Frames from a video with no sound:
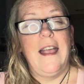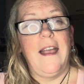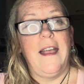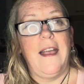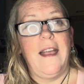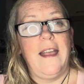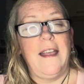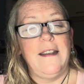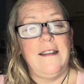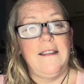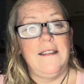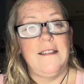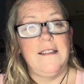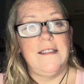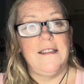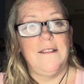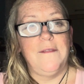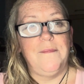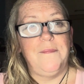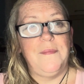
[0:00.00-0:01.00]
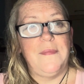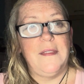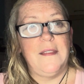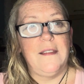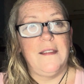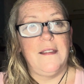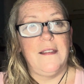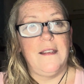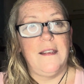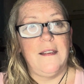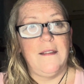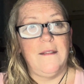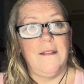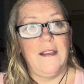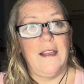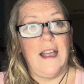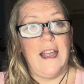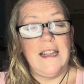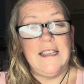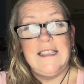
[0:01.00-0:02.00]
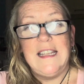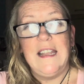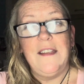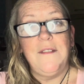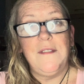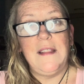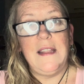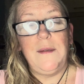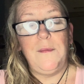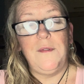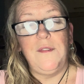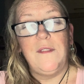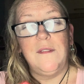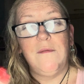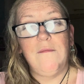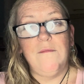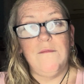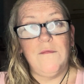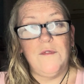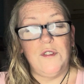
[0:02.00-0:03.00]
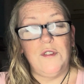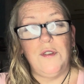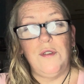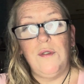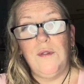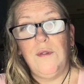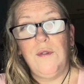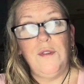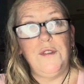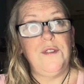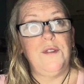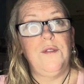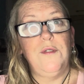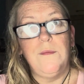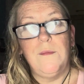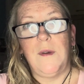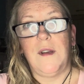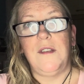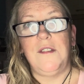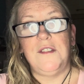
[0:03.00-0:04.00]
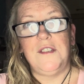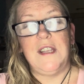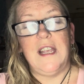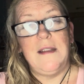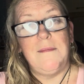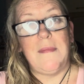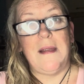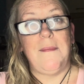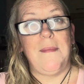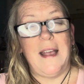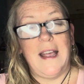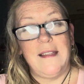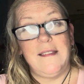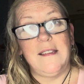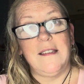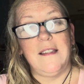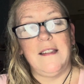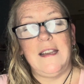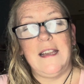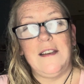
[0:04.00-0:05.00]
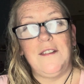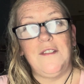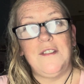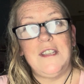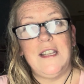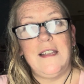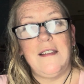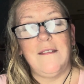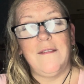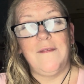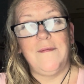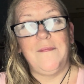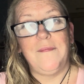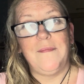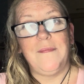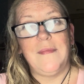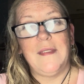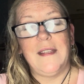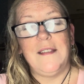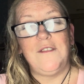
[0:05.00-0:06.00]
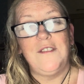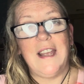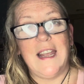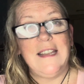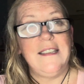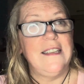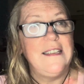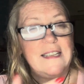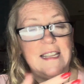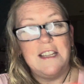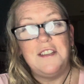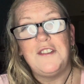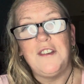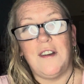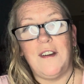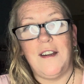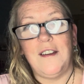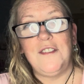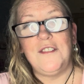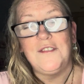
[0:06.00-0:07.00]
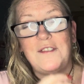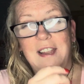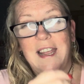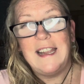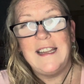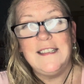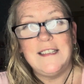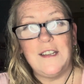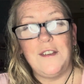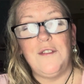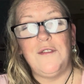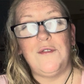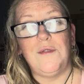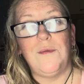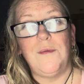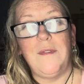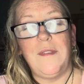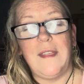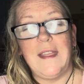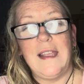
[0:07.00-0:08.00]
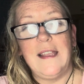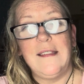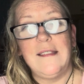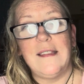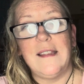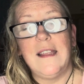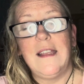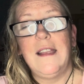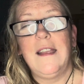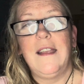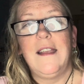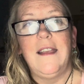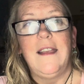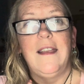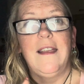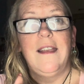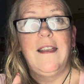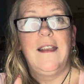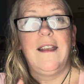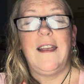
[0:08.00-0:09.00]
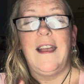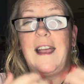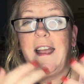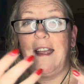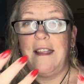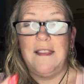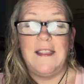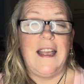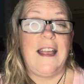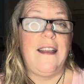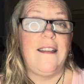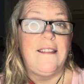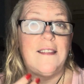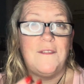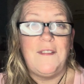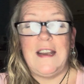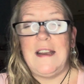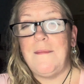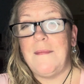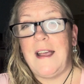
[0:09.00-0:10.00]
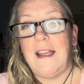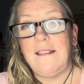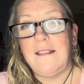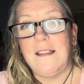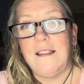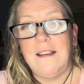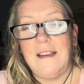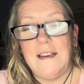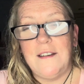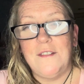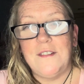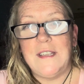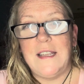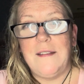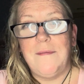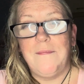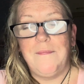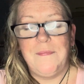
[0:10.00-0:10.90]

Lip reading: And I definitely was too much in my masculine energy, trying to take charge, trying to control things. And that is a very masculine energy.